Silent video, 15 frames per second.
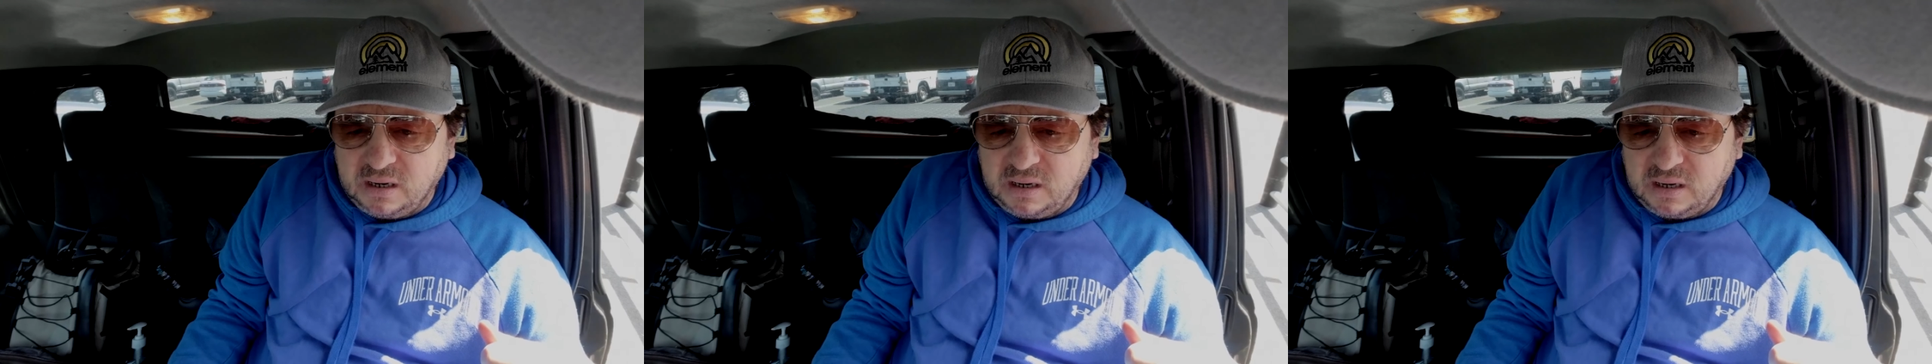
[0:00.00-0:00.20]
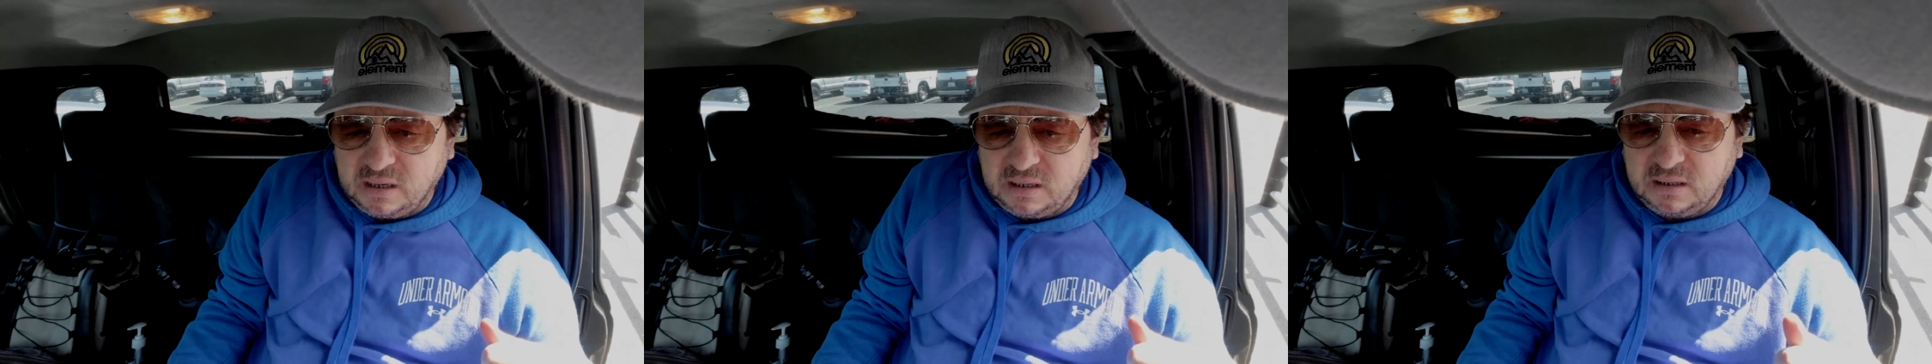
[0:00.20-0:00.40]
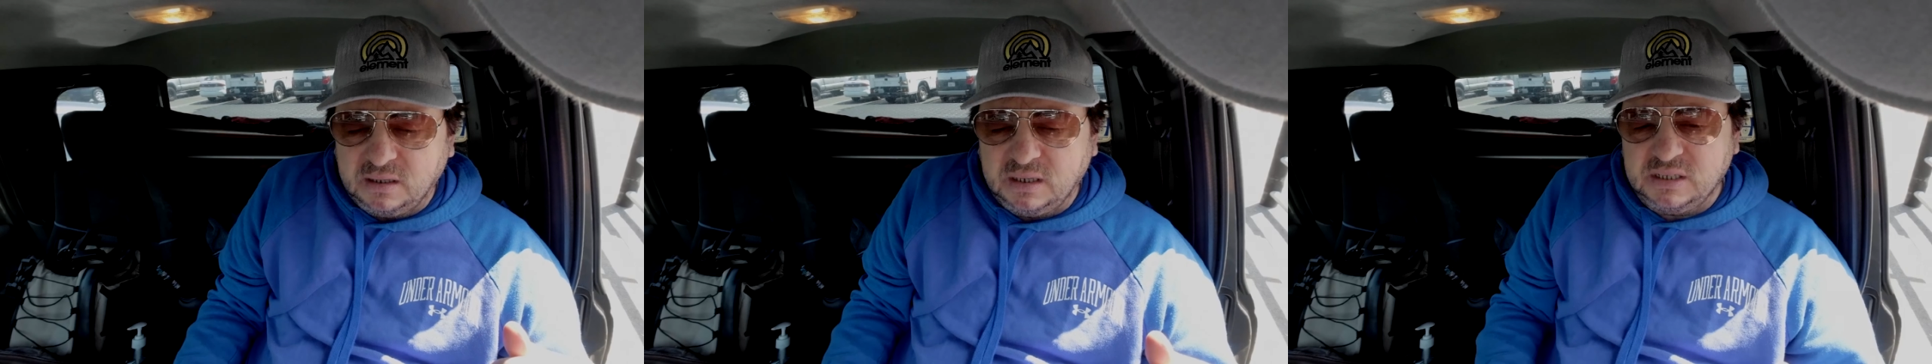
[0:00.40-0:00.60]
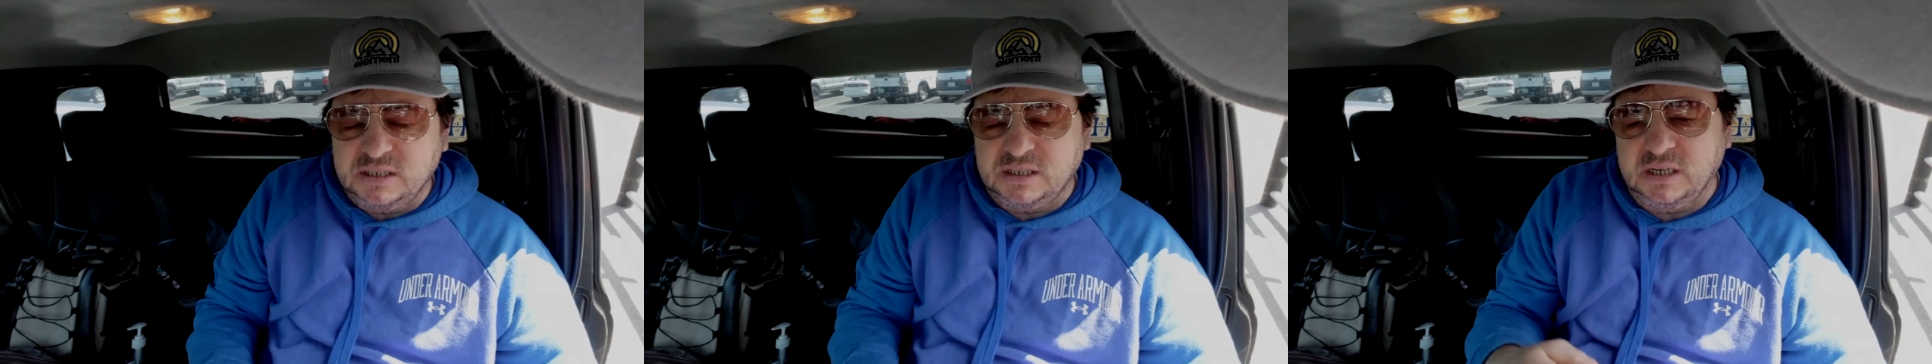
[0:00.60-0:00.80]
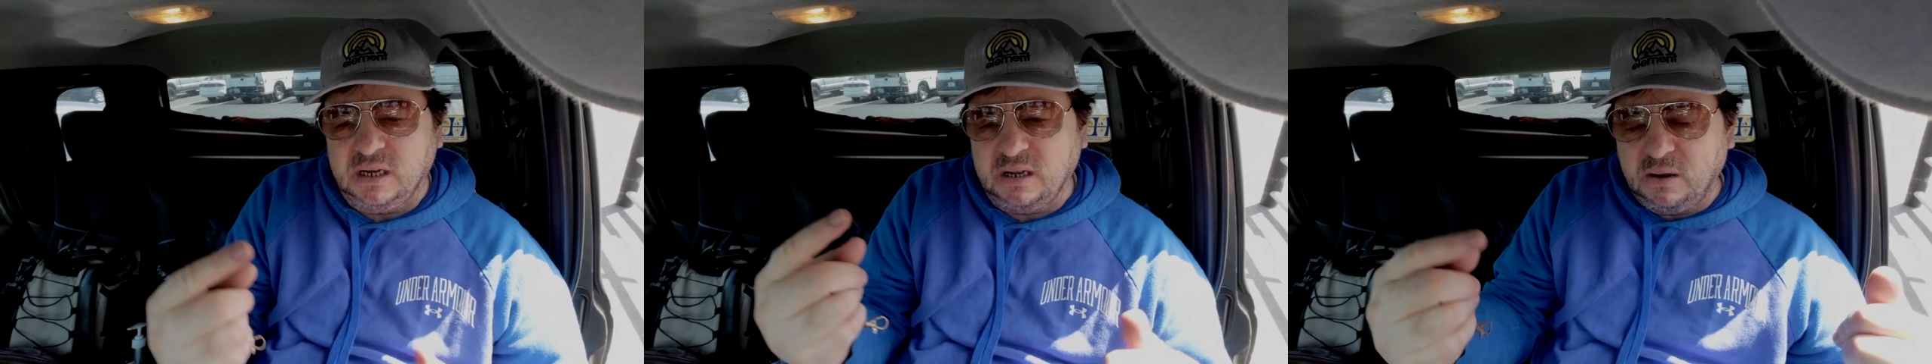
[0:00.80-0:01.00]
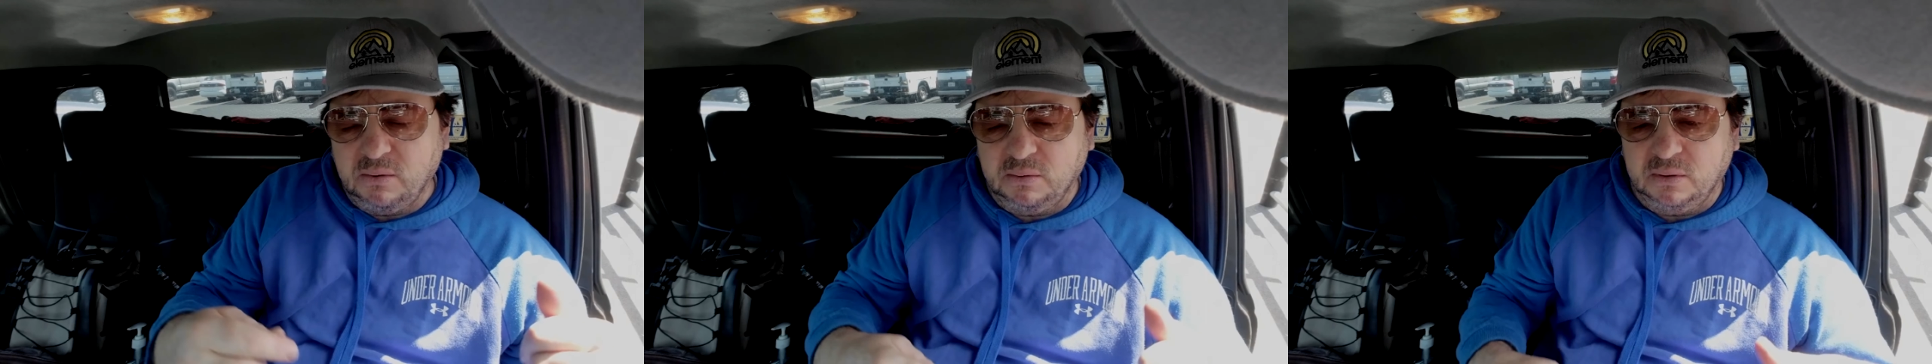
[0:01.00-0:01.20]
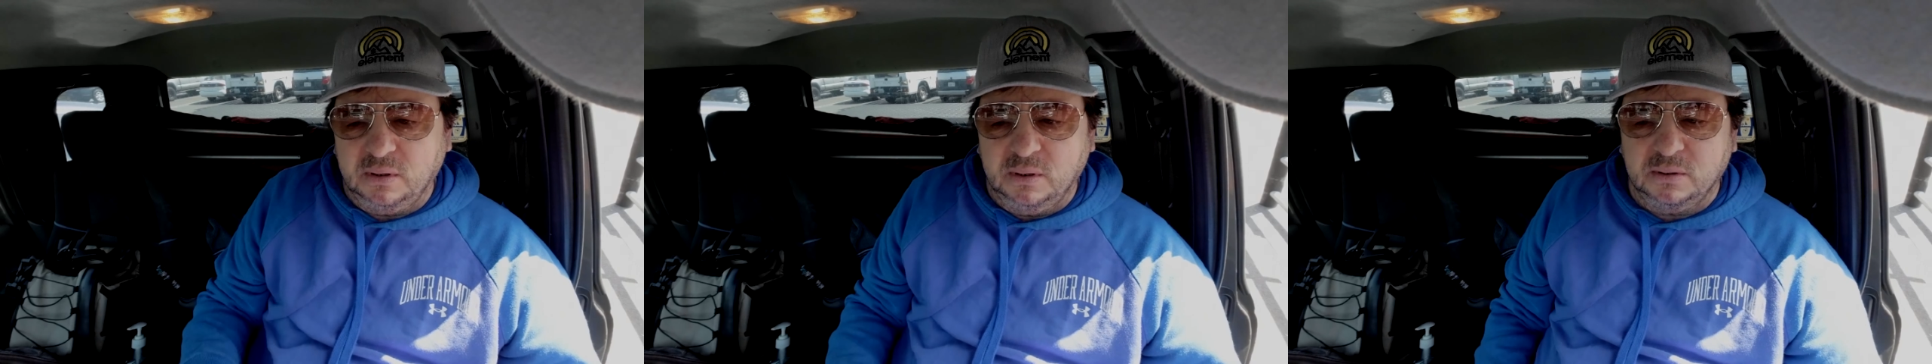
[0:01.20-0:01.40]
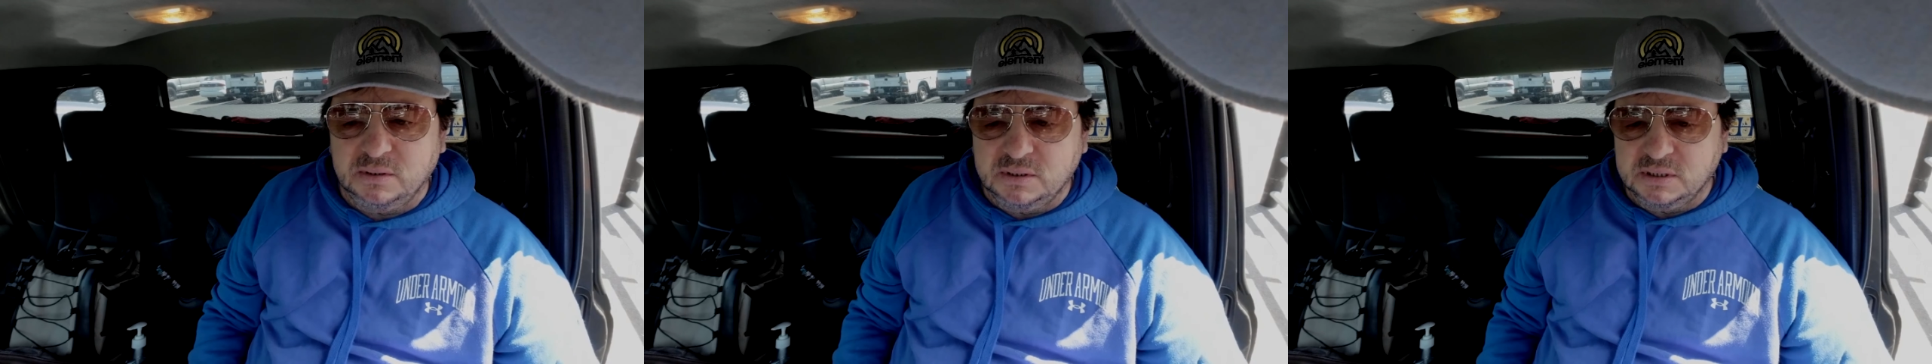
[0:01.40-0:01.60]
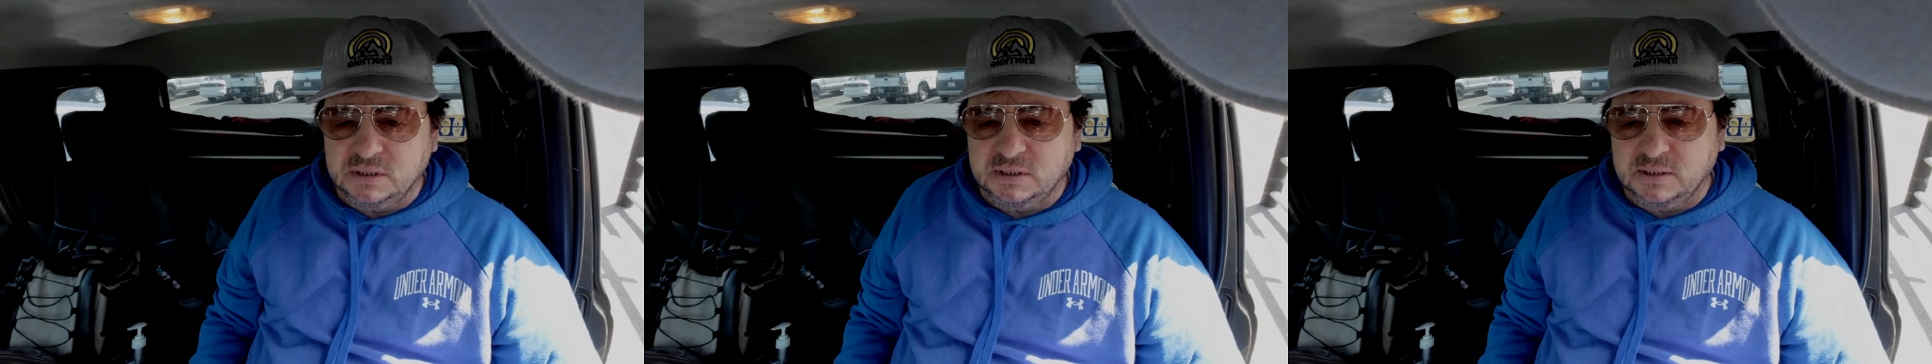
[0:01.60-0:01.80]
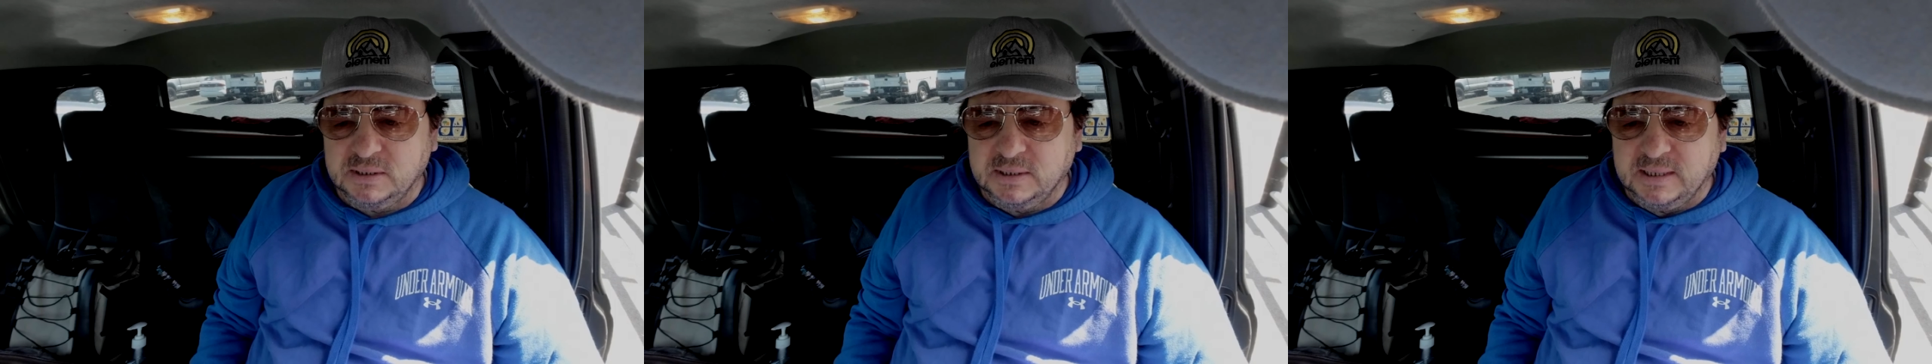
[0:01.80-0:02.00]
and let's see how it looks.